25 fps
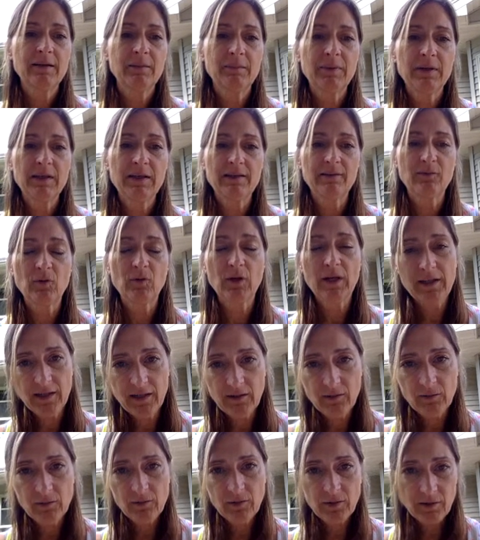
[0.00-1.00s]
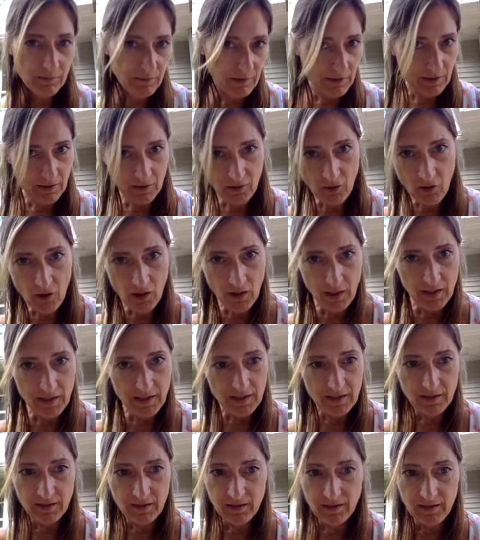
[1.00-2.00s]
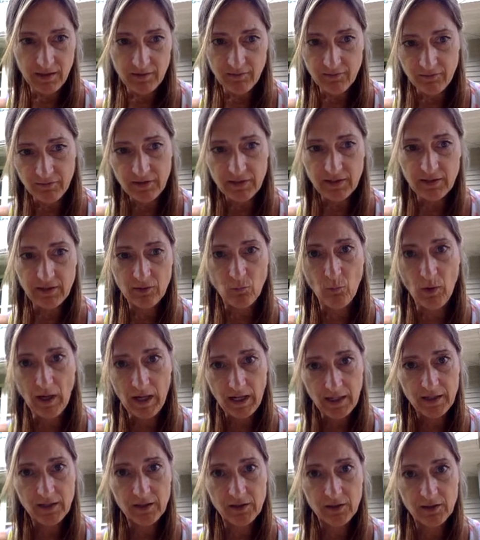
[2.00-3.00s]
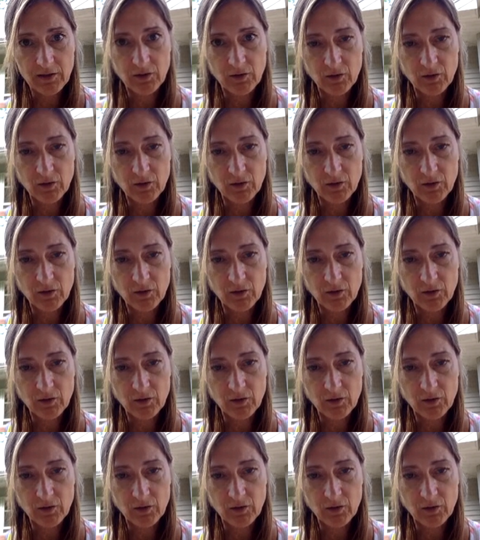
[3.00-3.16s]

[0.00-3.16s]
But right now we're going to get caught in an infinite while